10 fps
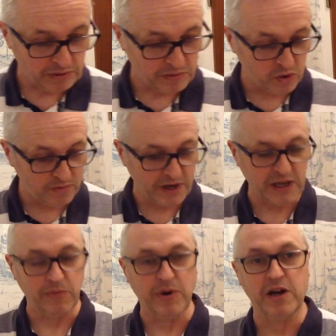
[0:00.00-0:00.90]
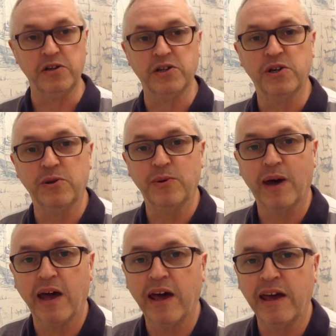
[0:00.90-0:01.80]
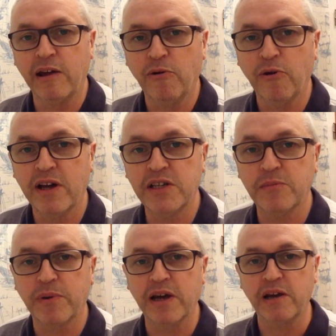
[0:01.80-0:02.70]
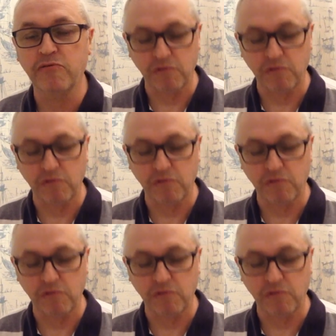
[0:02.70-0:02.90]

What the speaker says: normally when I do a razor blade